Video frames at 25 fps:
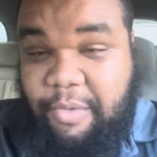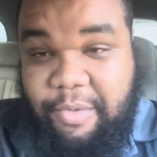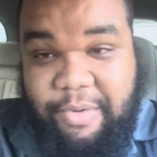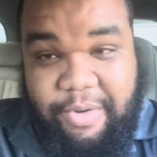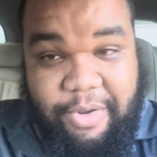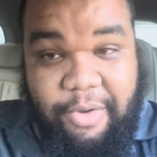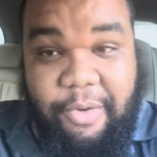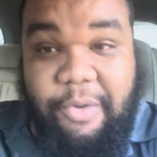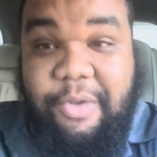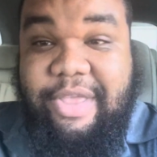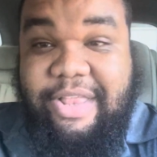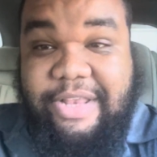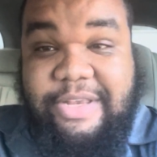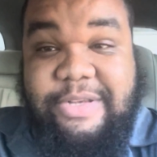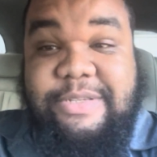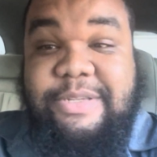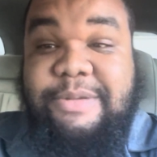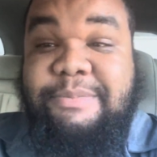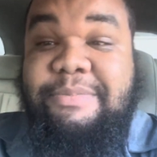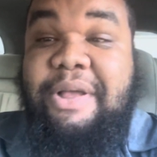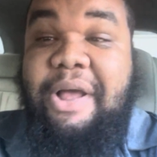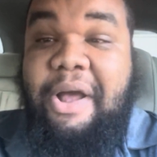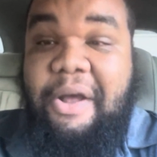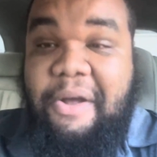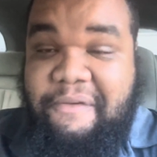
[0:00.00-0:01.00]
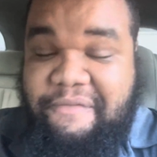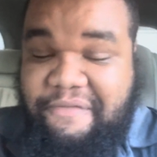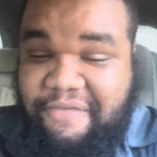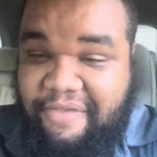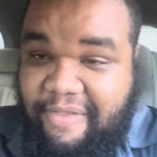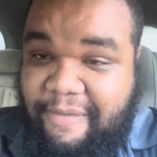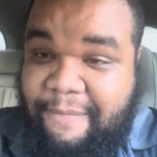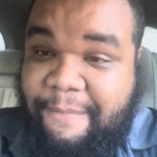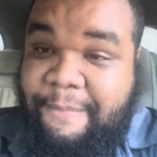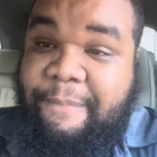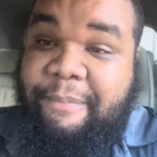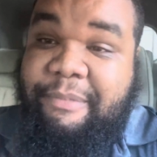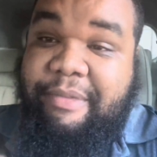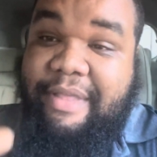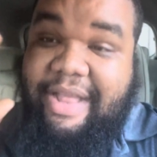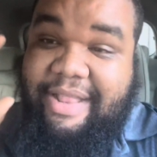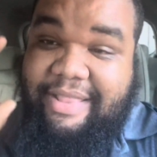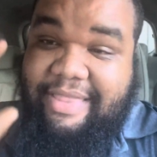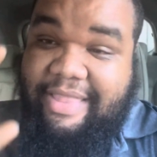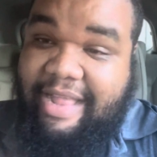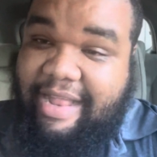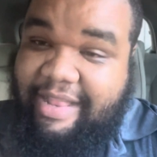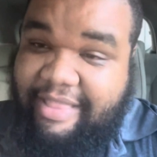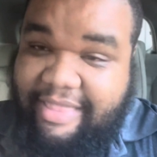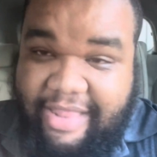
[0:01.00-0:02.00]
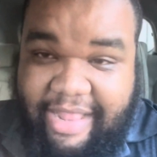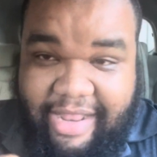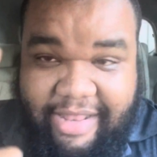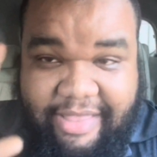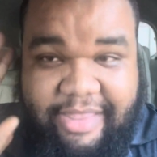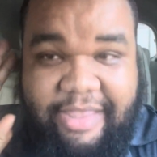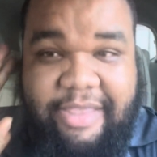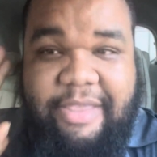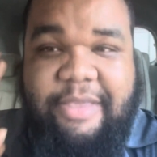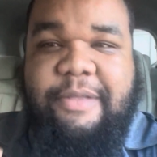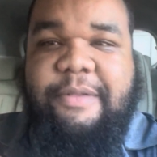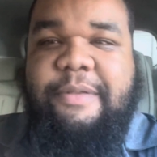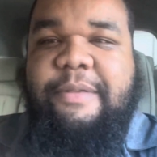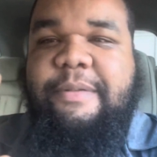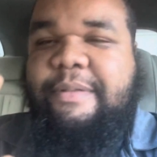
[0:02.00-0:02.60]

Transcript: go get you some coffee. I, I, I think it,